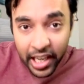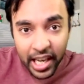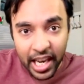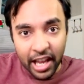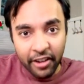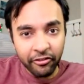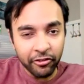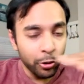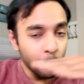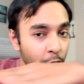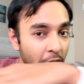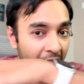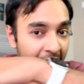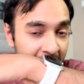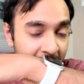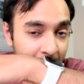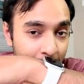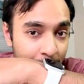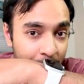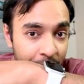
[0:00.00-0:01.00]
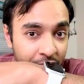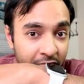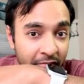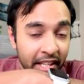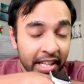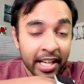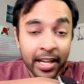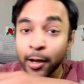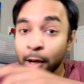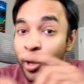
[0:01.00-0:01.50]
left to right,
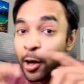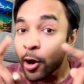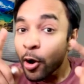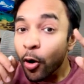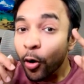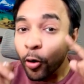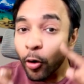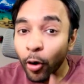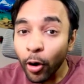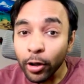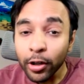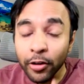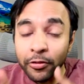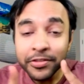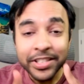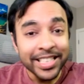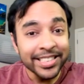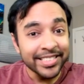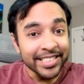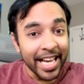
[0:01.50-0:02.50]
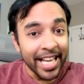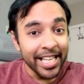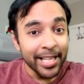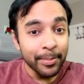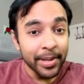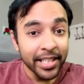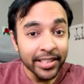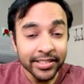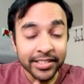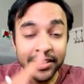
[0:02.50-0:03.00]
all of these
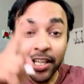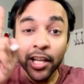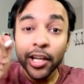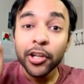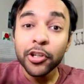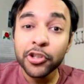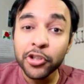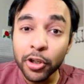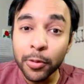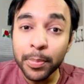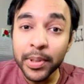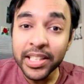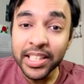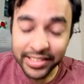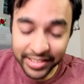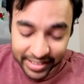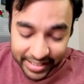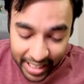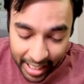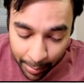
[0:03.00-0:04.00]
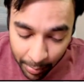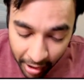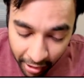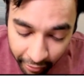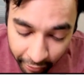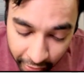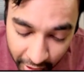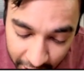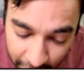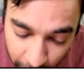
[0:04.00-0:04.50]
elements should be the same
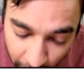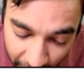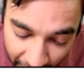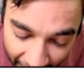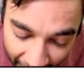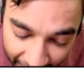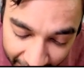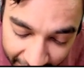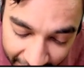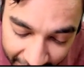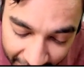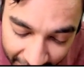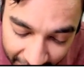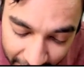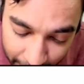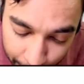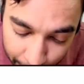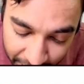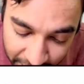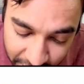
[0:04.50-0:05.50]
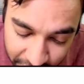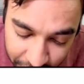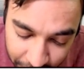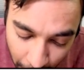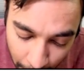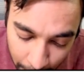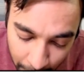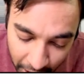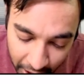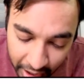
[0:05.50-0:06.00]
when you are adding elements
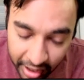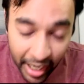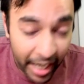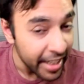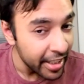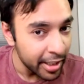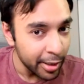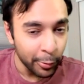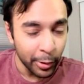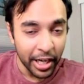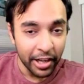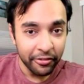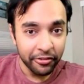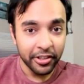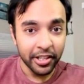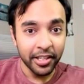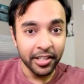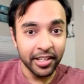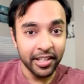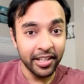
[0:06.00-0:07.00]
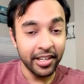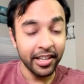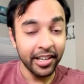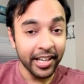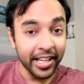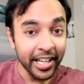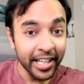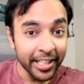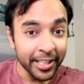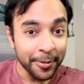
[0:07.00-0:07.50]
from right to left,
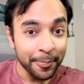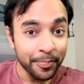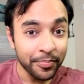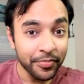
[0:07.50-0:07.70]
correct?